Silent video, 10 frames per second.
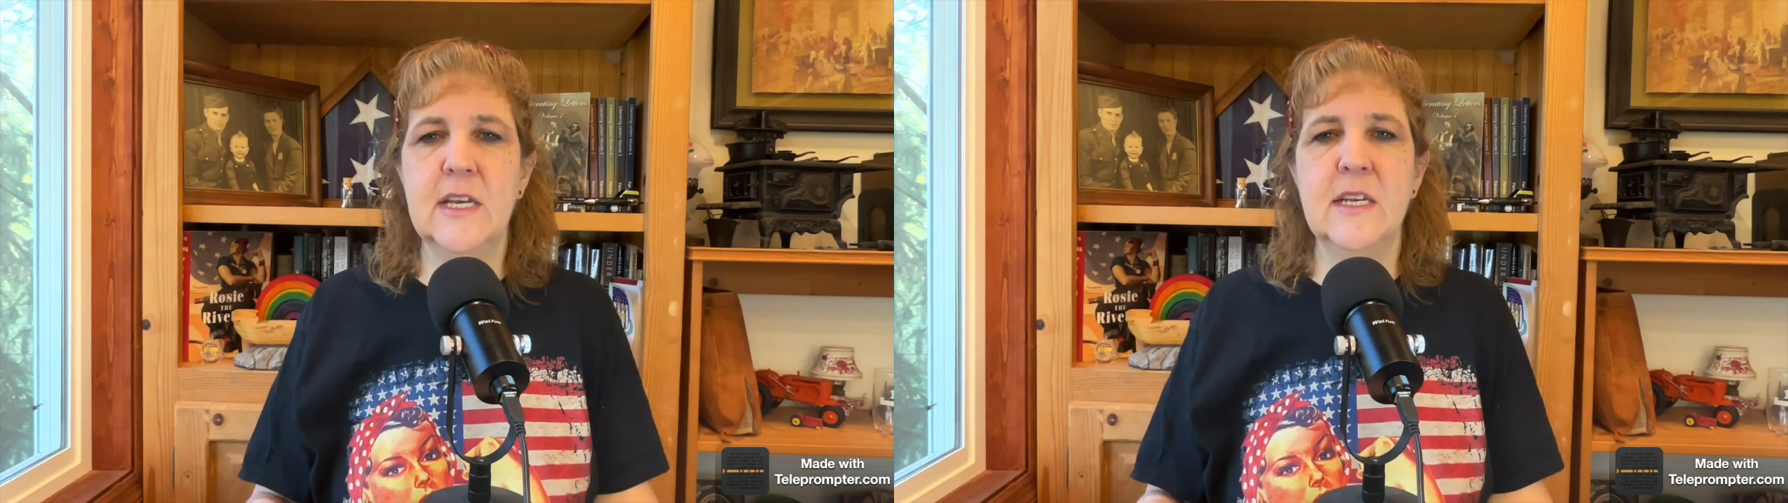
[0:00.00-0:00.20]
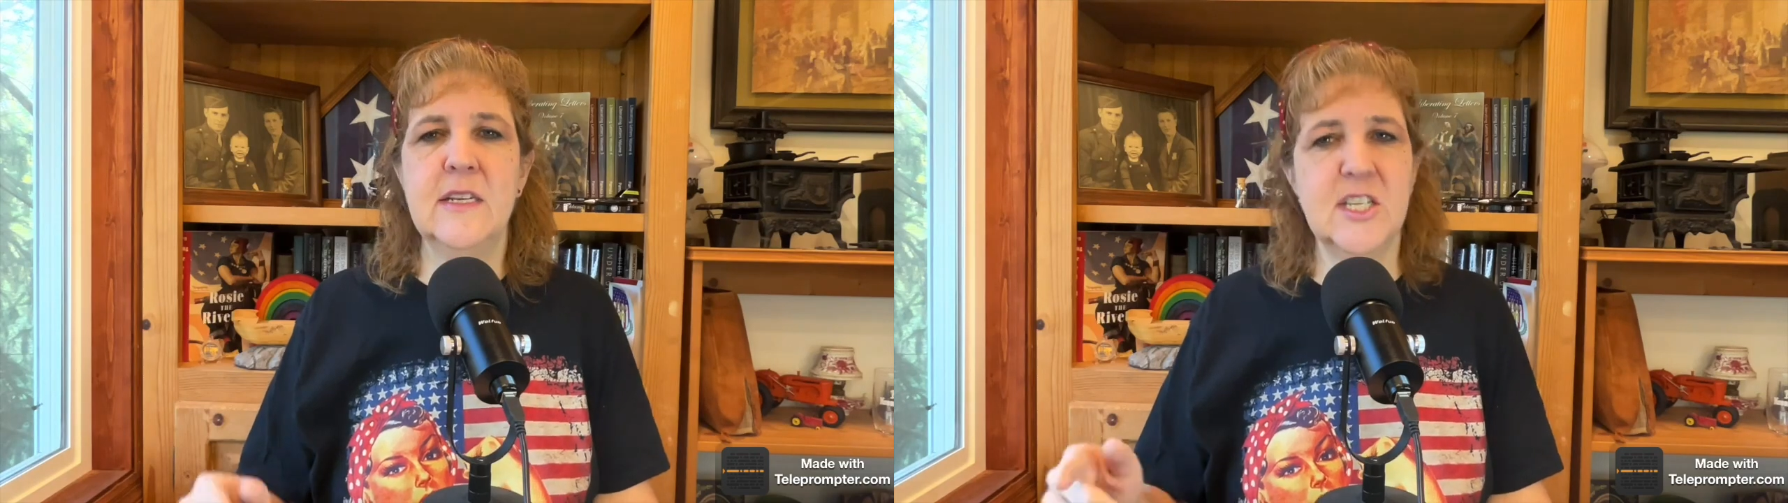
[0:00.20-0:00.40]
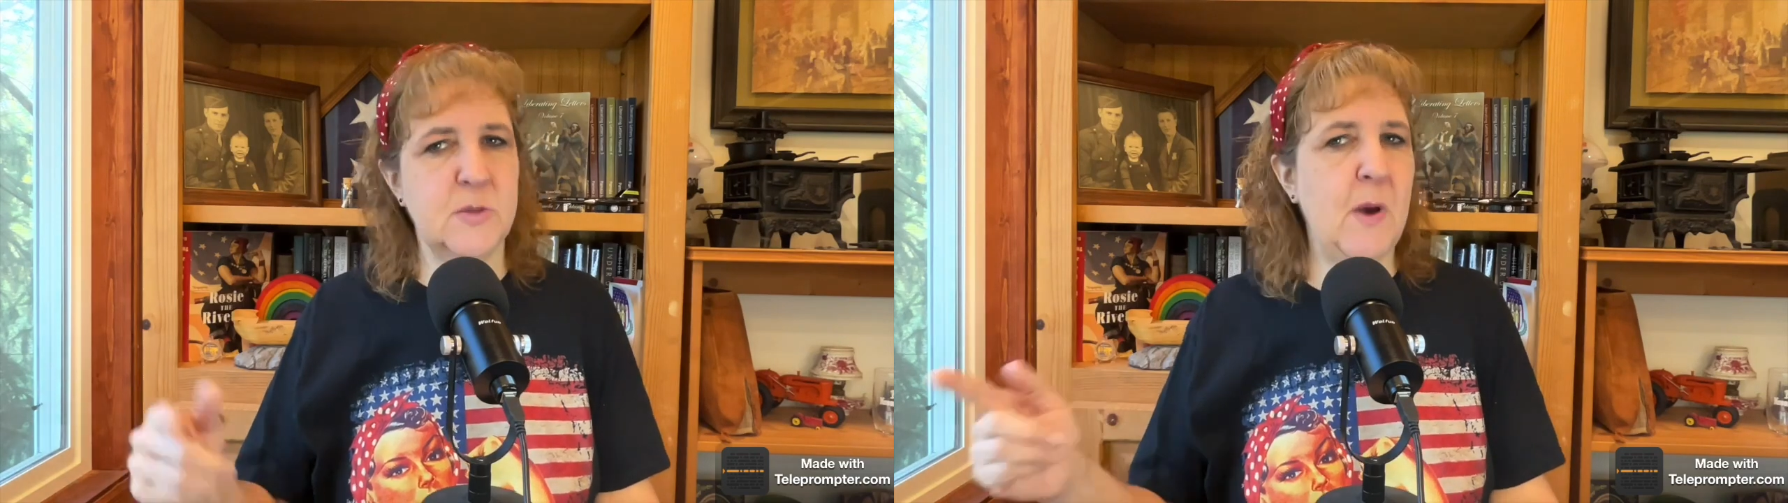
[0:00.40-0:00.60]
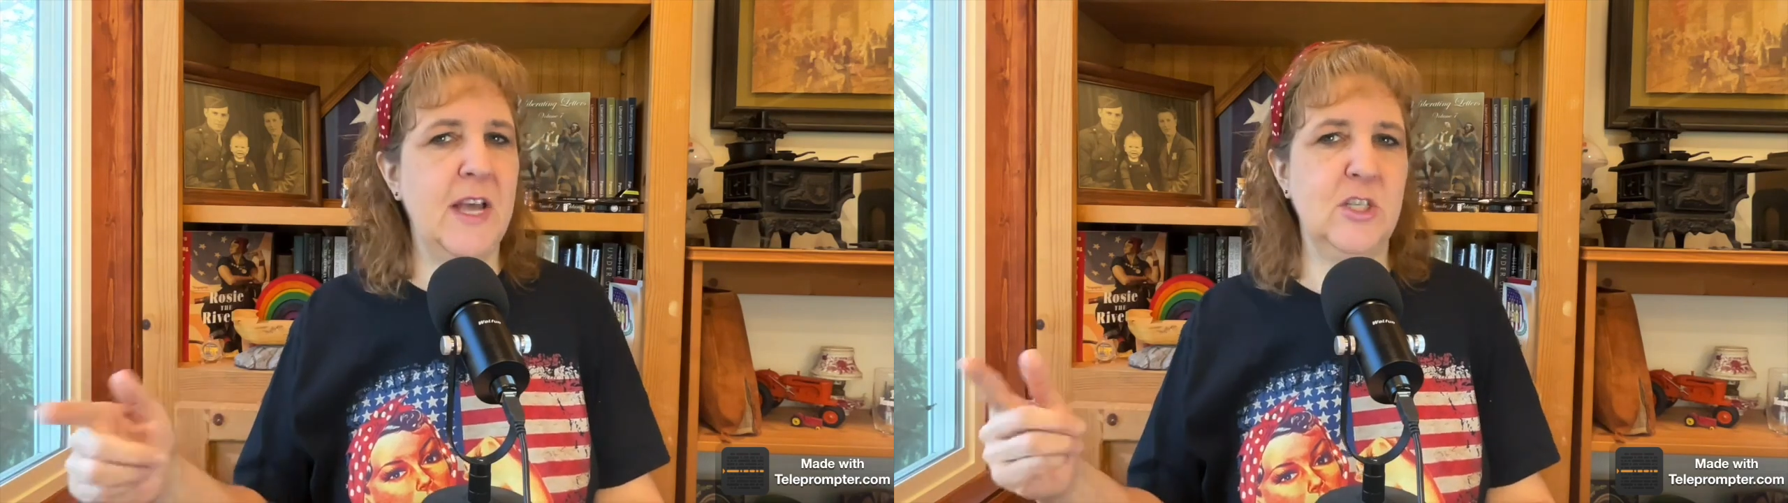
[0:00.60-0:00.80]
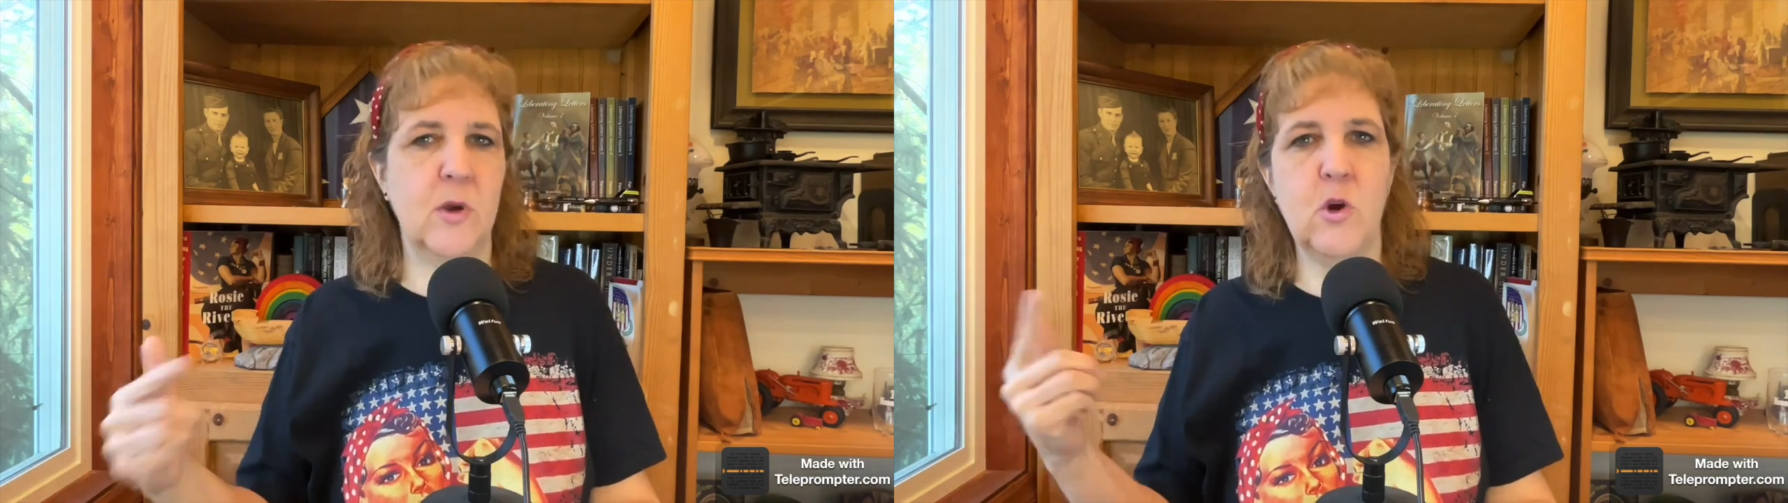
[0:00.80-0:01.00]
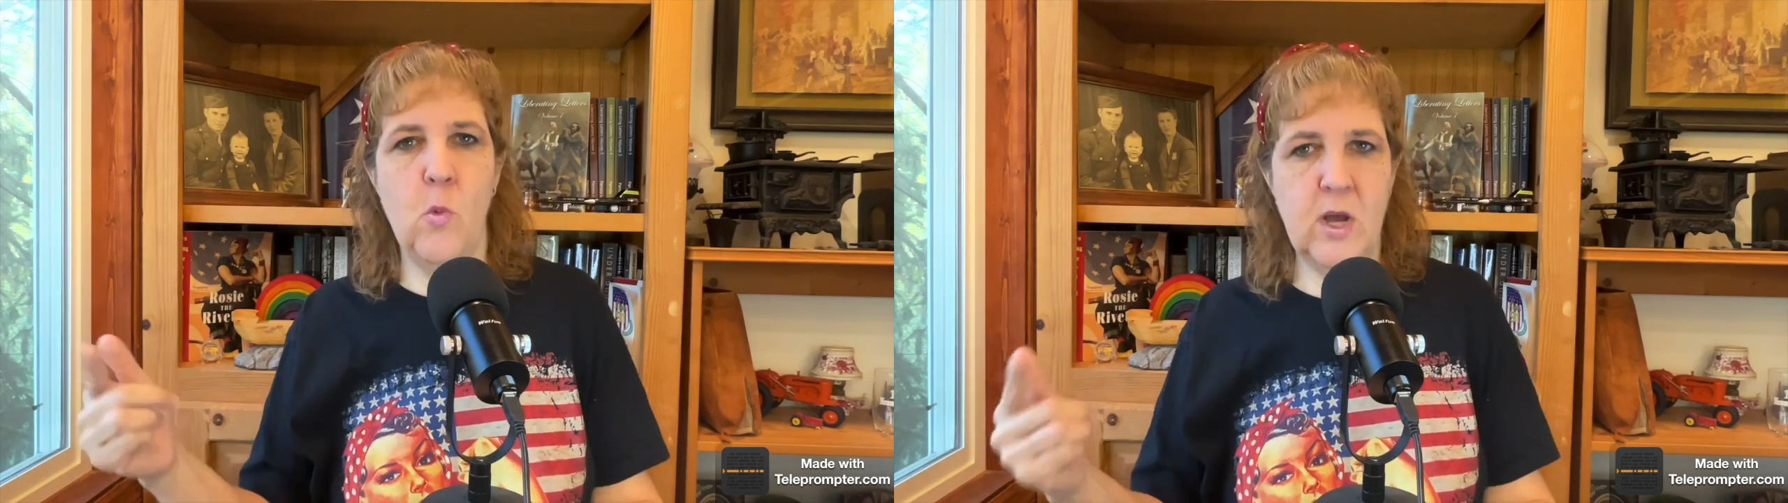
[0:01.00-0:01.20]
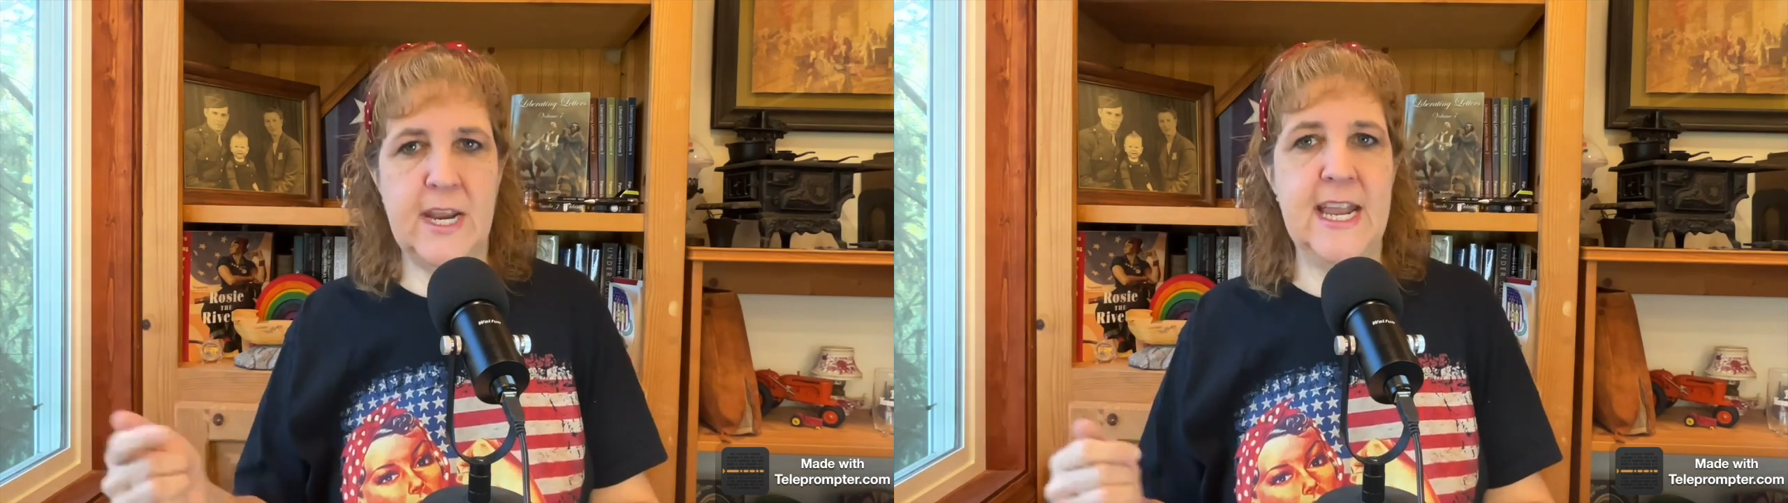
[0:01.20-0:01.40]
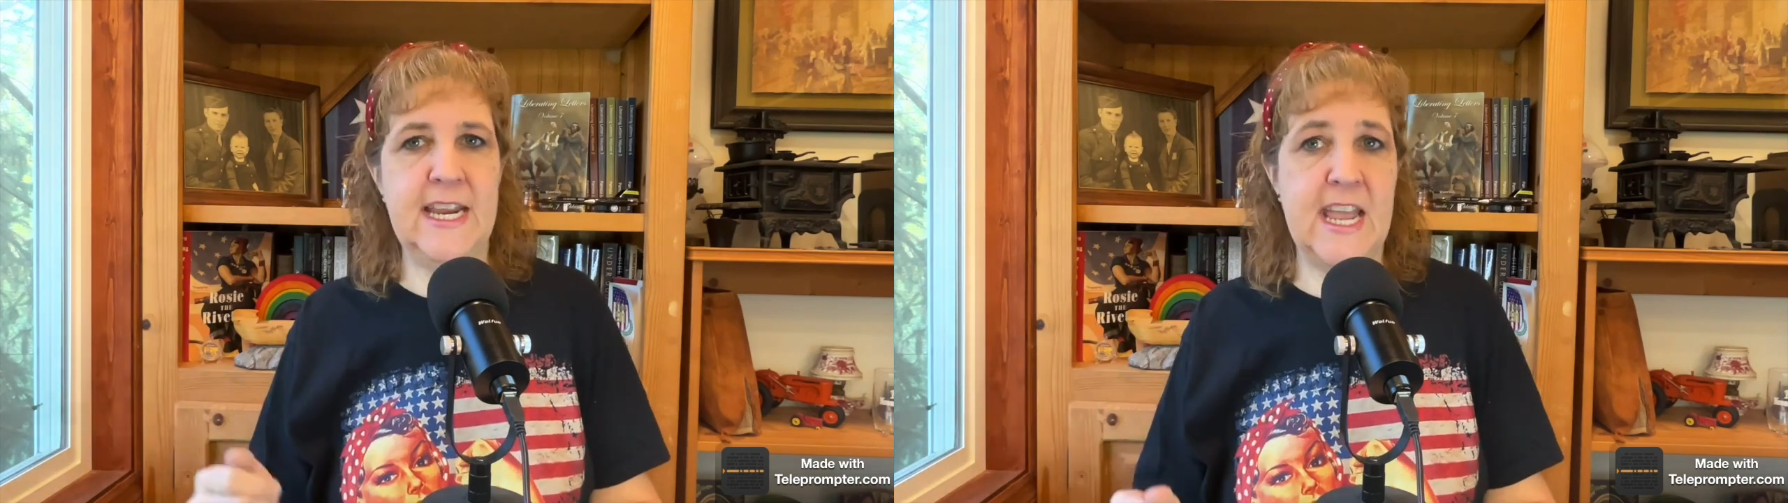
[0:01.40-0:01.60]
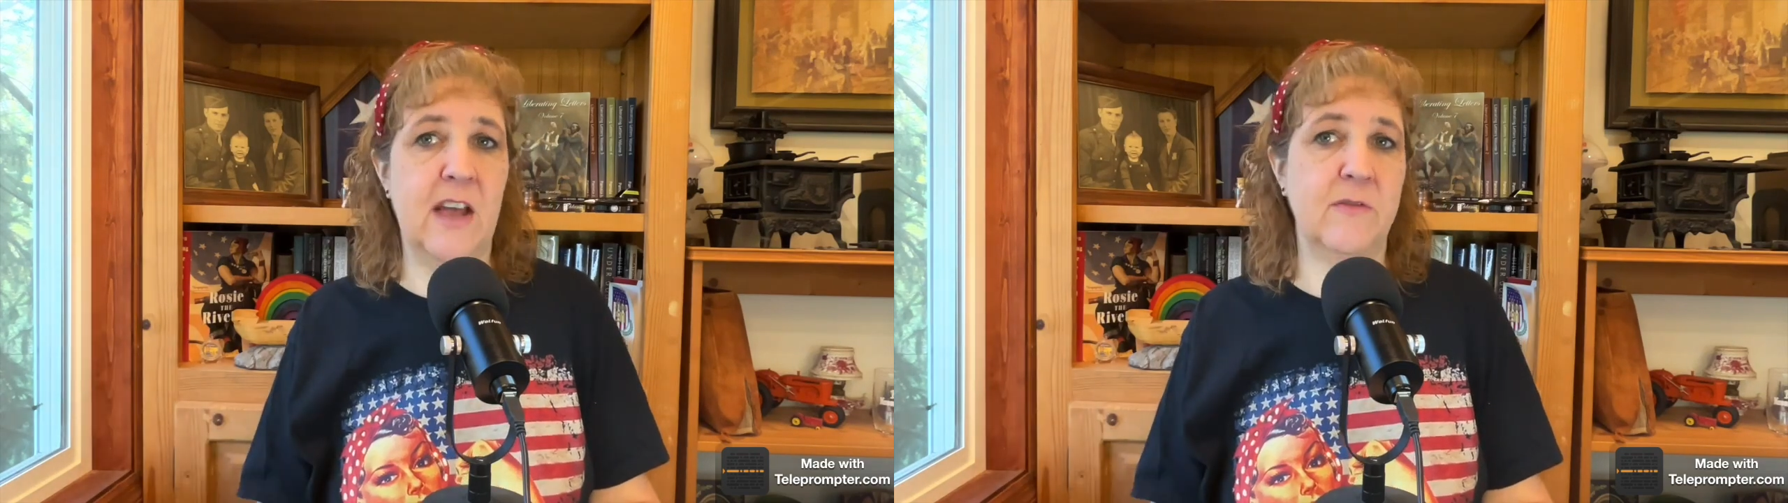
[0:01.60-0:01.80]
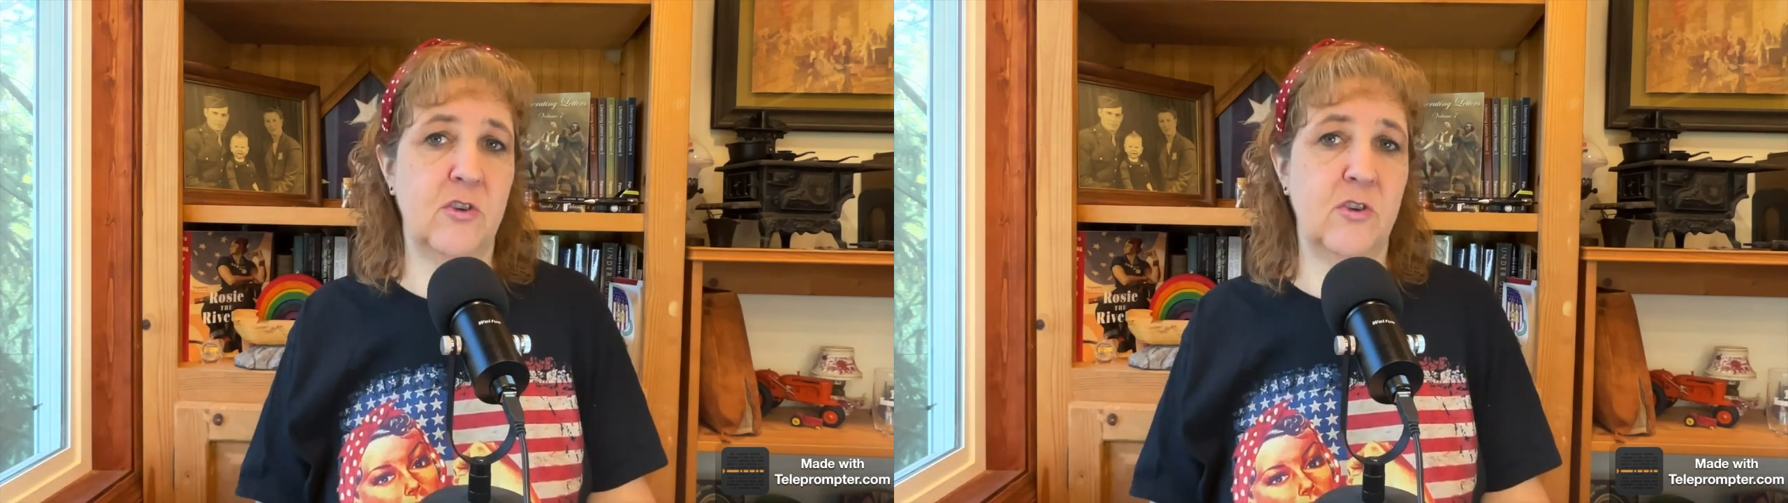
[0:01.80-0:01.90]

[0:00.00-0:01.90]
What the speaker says: despite doing a 180 after